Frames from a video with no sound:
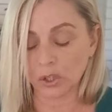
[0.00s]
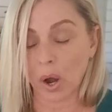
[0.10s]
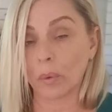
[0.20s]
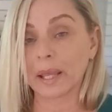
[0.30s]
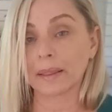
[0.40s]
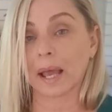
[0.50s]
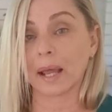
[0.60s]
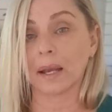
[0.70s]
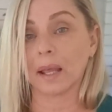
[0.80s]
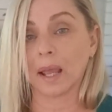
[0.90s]
knowing
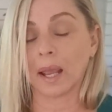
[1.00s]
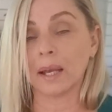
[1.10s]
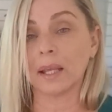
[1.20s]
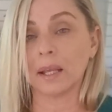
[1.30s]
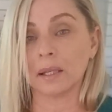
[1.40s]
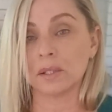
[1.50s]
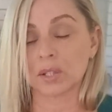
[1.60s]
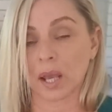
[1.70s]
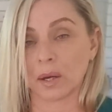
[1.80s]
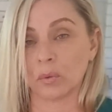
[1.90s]
that, any
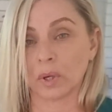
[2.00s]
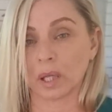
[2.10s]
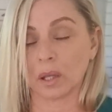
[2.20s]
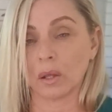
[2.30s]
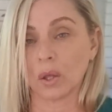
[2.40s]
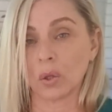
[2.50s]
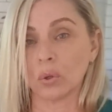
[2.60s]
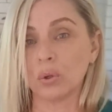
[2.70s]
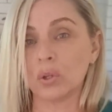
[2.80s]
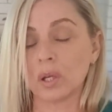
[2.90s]
integrity. You